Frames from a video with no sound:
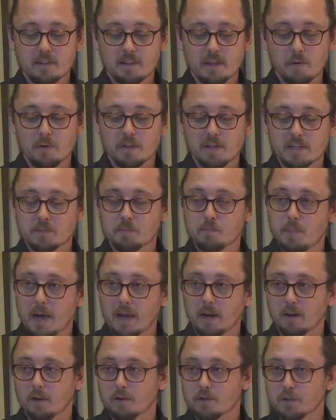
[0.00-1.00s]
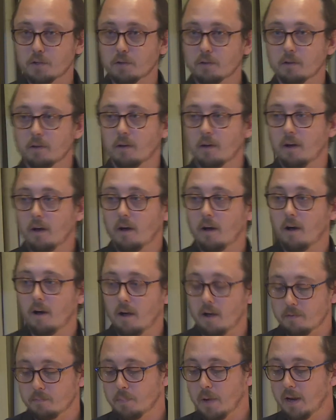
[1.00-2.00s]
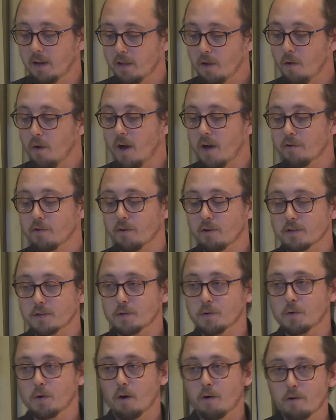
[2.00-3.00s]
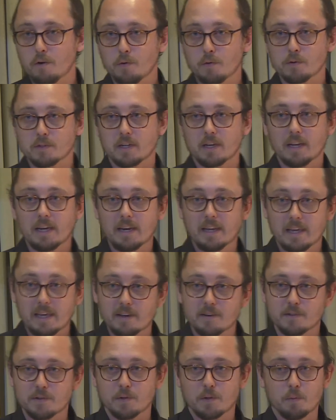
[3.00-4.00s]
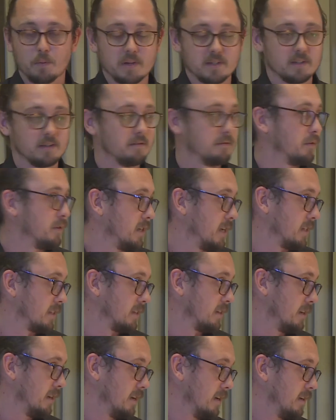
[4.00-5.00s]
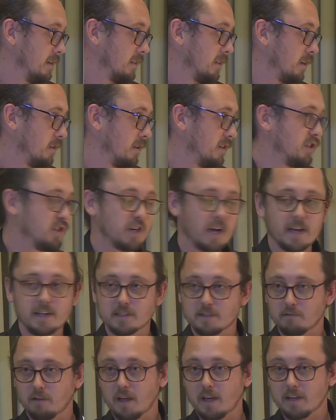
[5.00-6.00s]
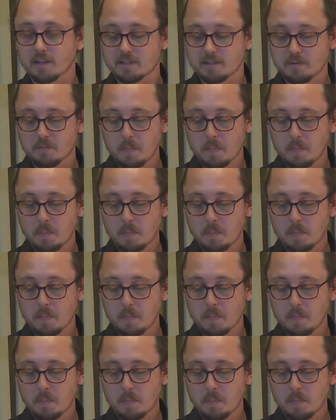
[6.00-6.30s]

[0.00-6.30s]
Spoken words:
there were these paleo-hydrological corridors leading into the Western Foot Desert, so these chains of lakes.